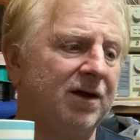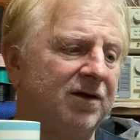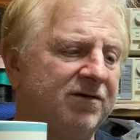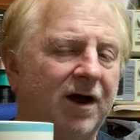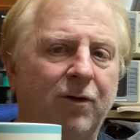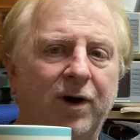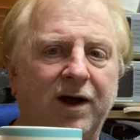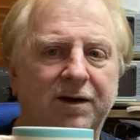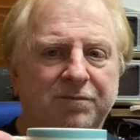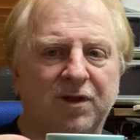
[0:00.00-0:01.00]

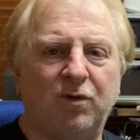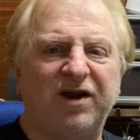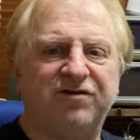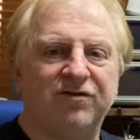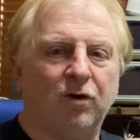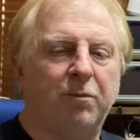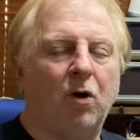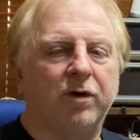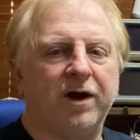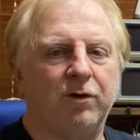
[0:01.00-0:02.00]
So the Russians or
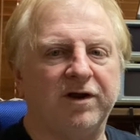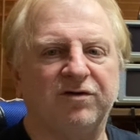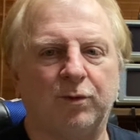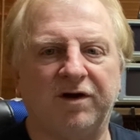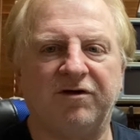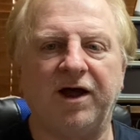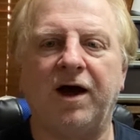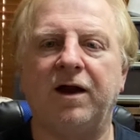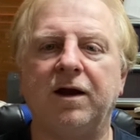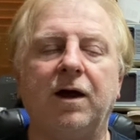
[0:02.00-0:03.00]
Bulgarians or whatever they
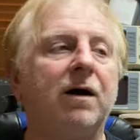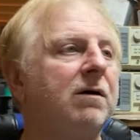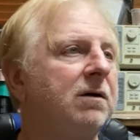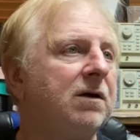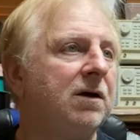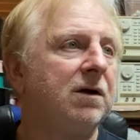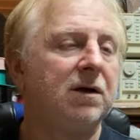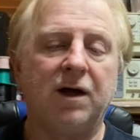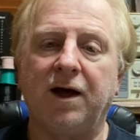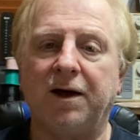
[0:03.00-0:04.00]
are now
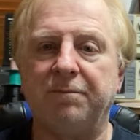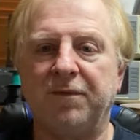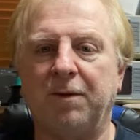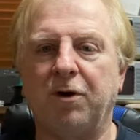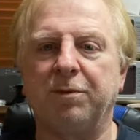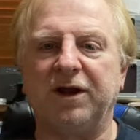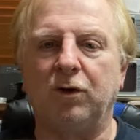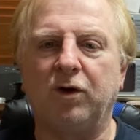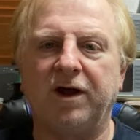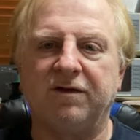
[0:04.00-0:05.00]
are probably
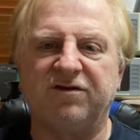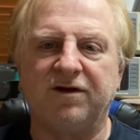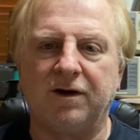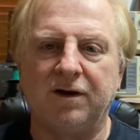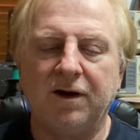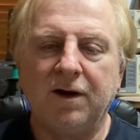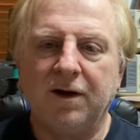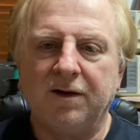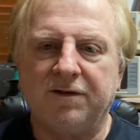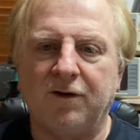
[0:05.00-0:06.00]
looking at this and
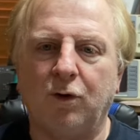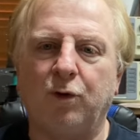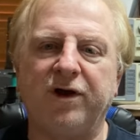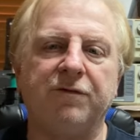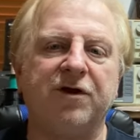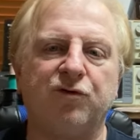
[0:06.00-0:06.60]
they're already on the